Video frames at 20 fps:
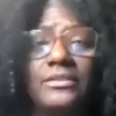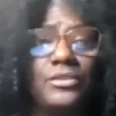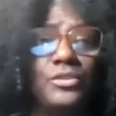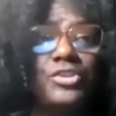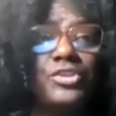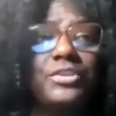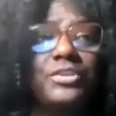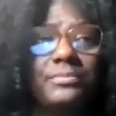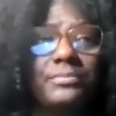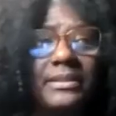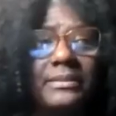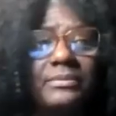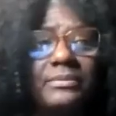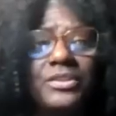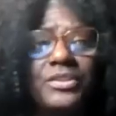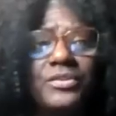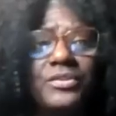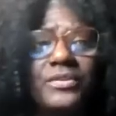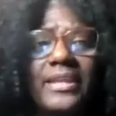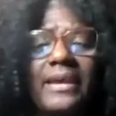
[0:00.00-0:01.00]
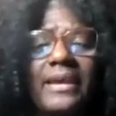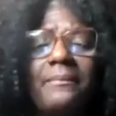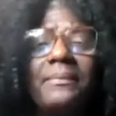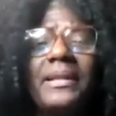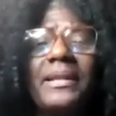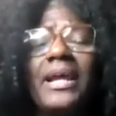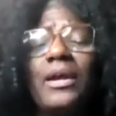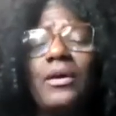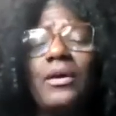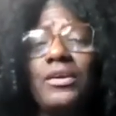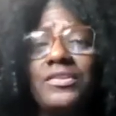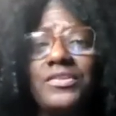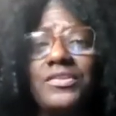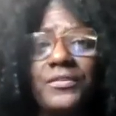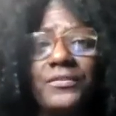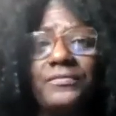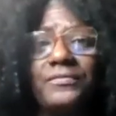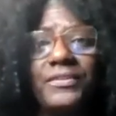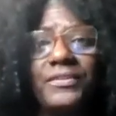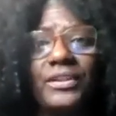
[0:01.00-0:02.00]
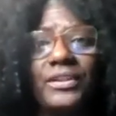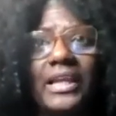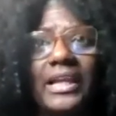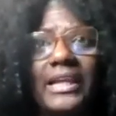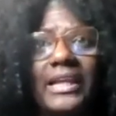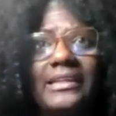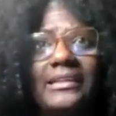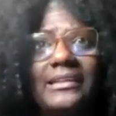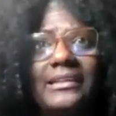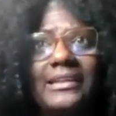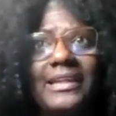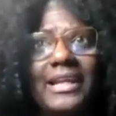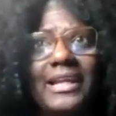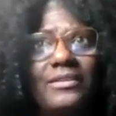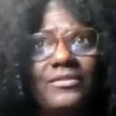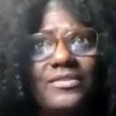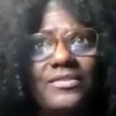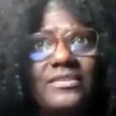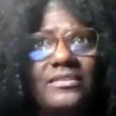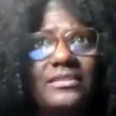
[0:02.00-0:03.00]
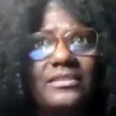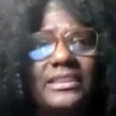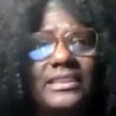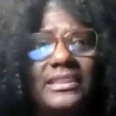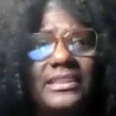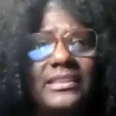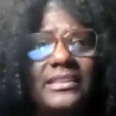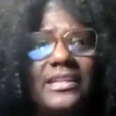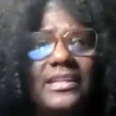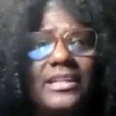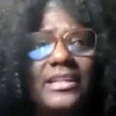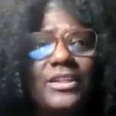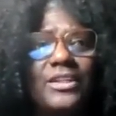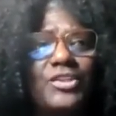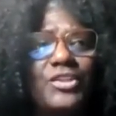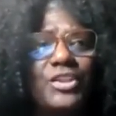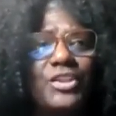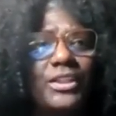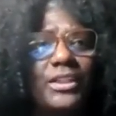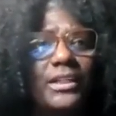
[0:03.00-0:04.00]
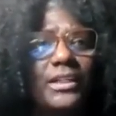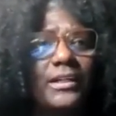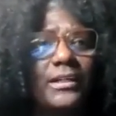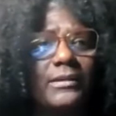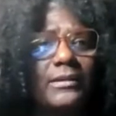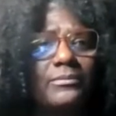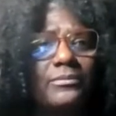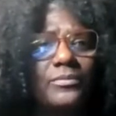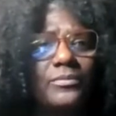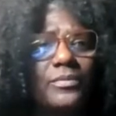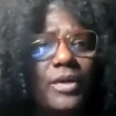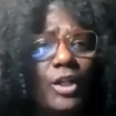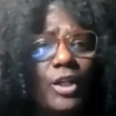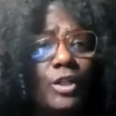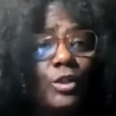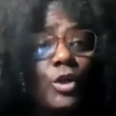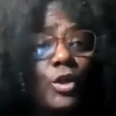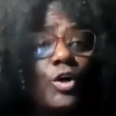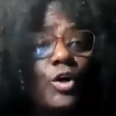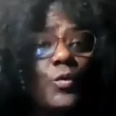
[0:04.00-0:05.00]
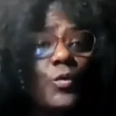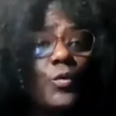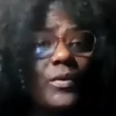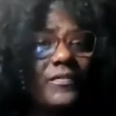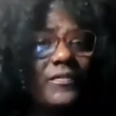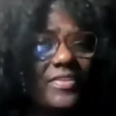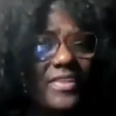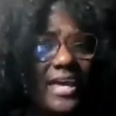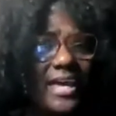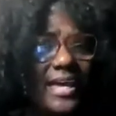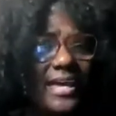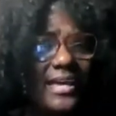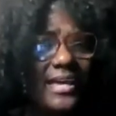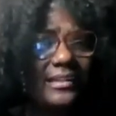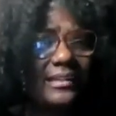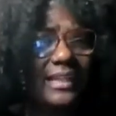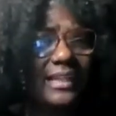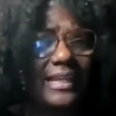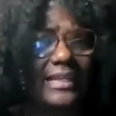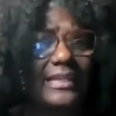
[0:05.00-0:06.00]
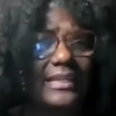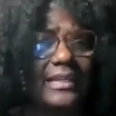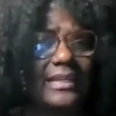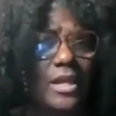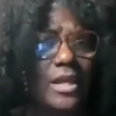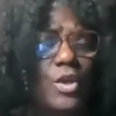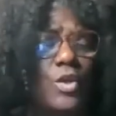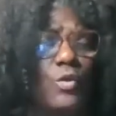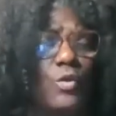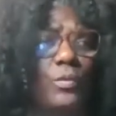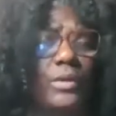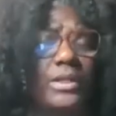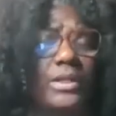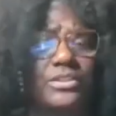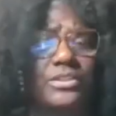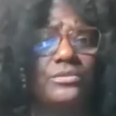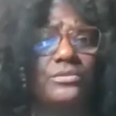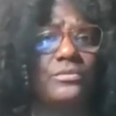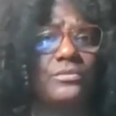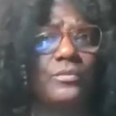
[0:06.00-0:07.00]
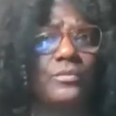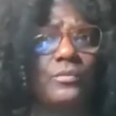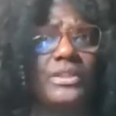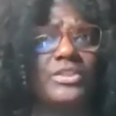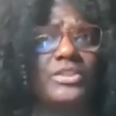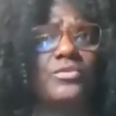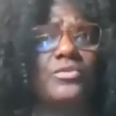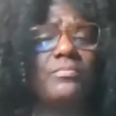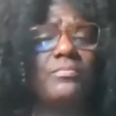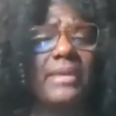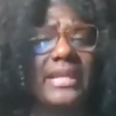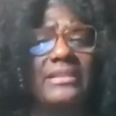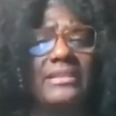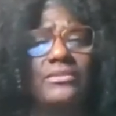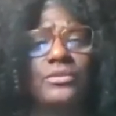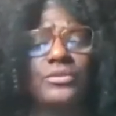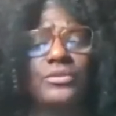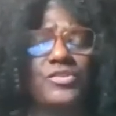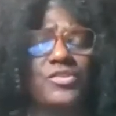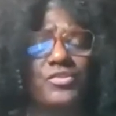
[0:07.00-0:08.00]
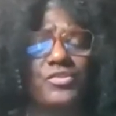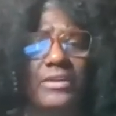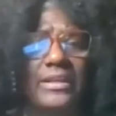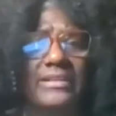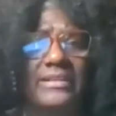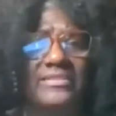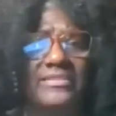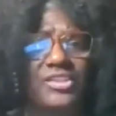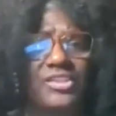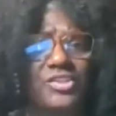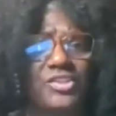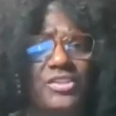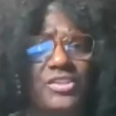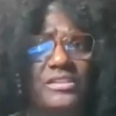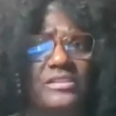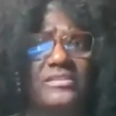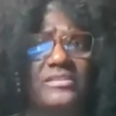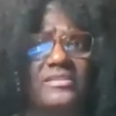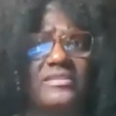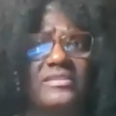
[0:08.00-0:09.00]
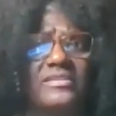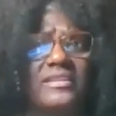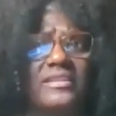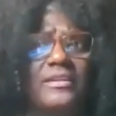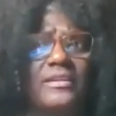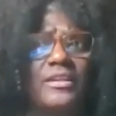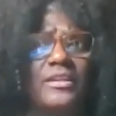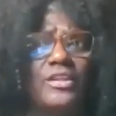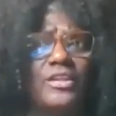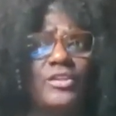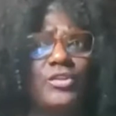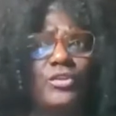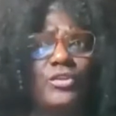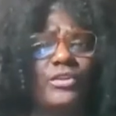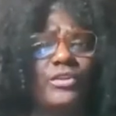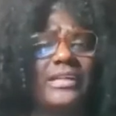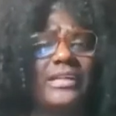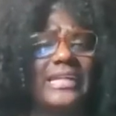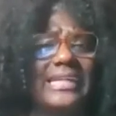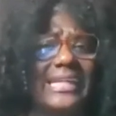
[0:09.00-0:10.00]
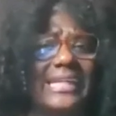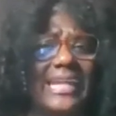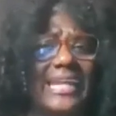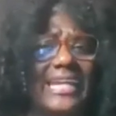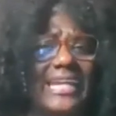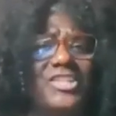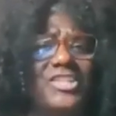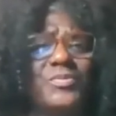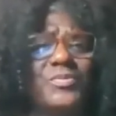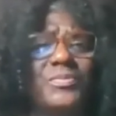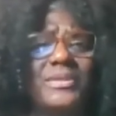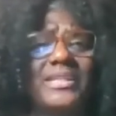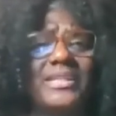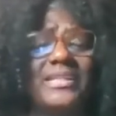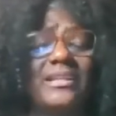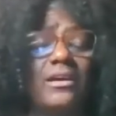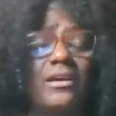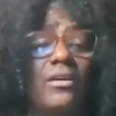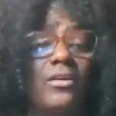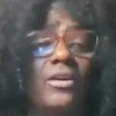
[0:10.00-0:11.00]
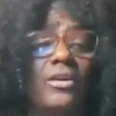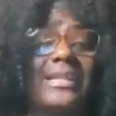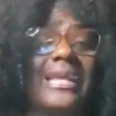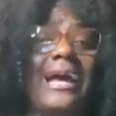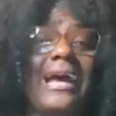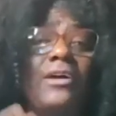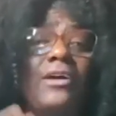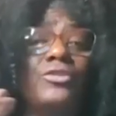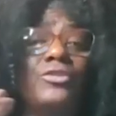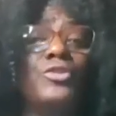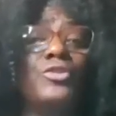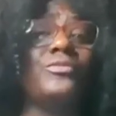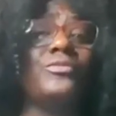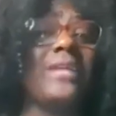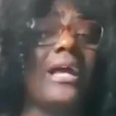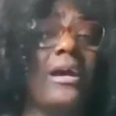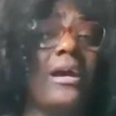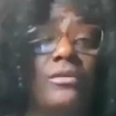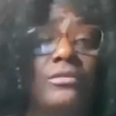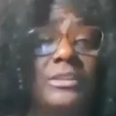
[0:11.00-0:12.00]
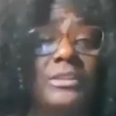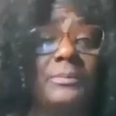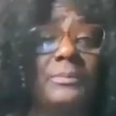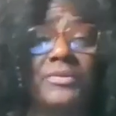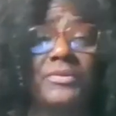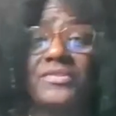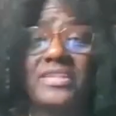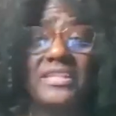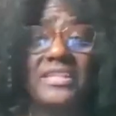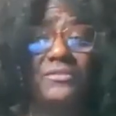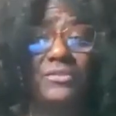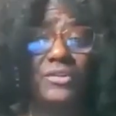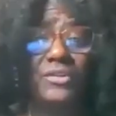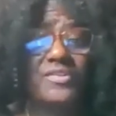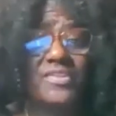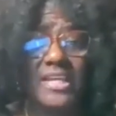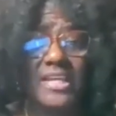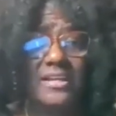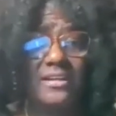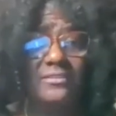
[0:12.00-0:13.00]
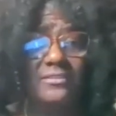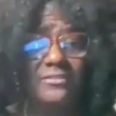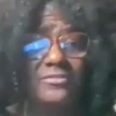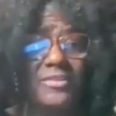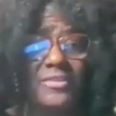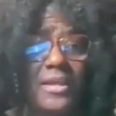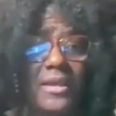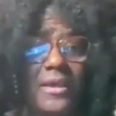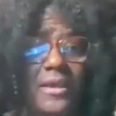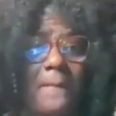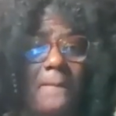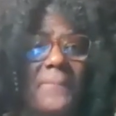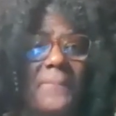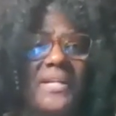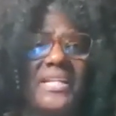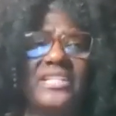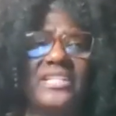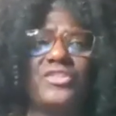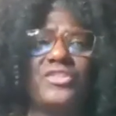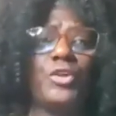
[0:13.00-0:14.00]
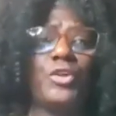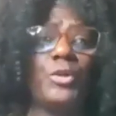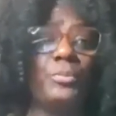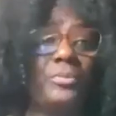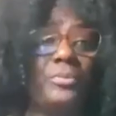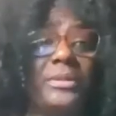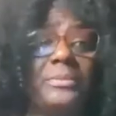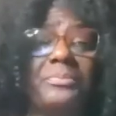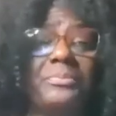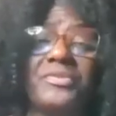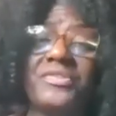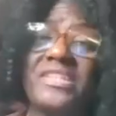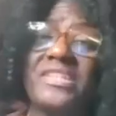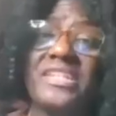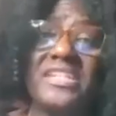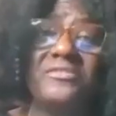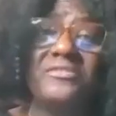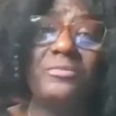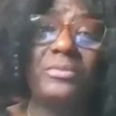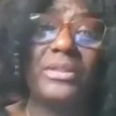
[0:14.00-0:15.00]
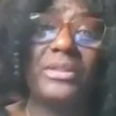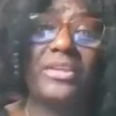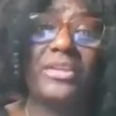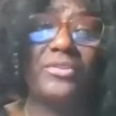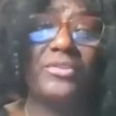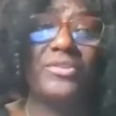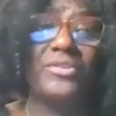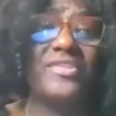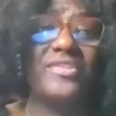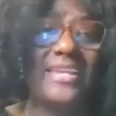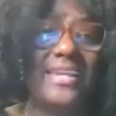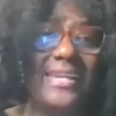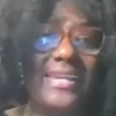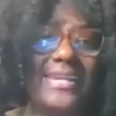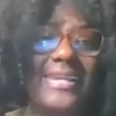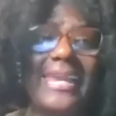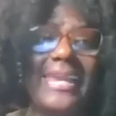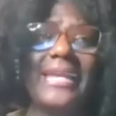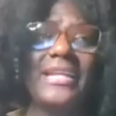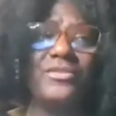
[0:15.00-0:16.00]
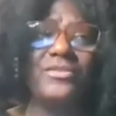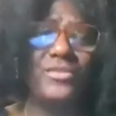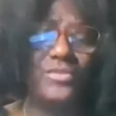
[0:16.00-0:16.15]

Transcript: you Absolutely. should be able to do that. But I also feel like counseling should come along with that. Absolutely. Like when you Absolutely. when you make those transitions, your engagement on how you not only perceive yourself, but interpret and perceive what others say and